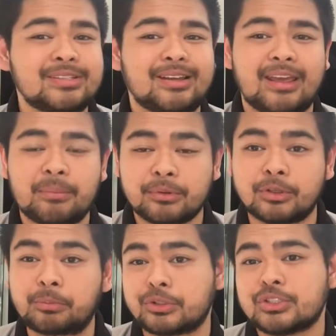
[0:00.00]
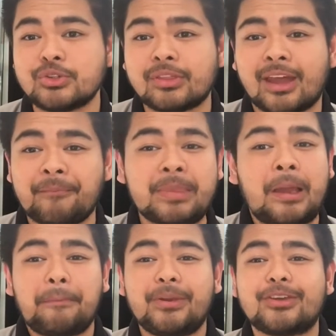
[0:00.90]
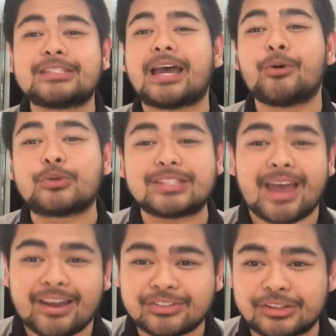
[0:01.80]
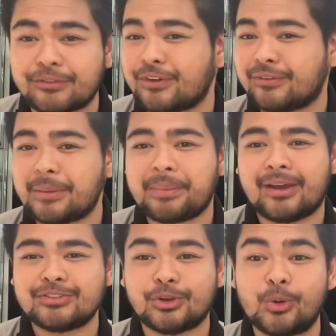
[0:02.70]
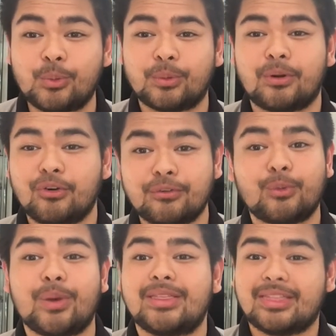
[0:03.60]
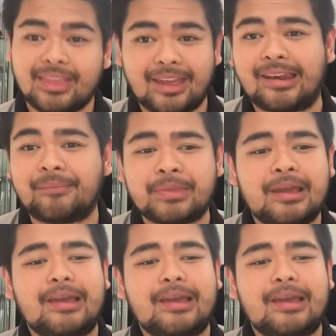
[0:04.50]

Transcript: not able to pursue that because I was actually 50 pounds overweight then,